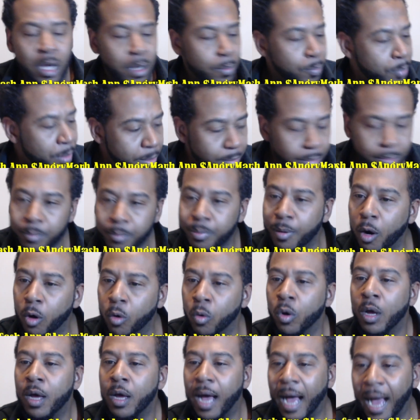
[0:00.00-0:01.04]
But
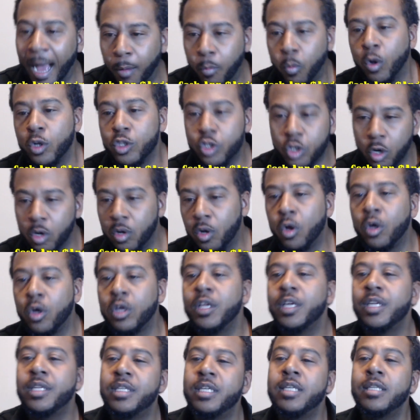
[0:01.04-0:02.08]
bro, I want your
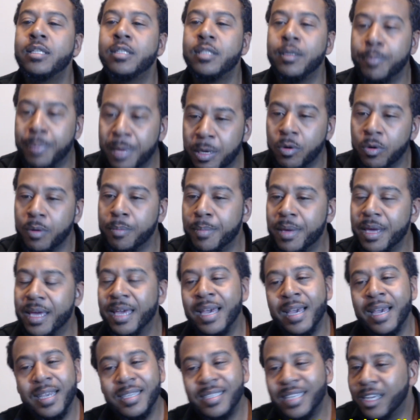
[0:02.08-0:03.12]
loyalty to be with me.
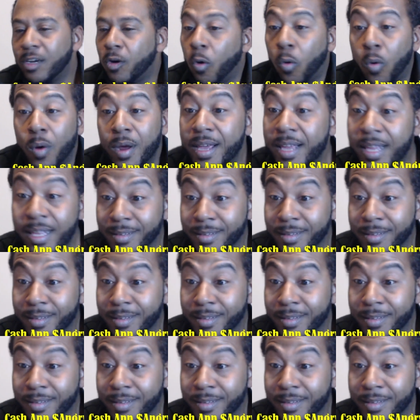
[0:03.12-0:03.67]
See, Corey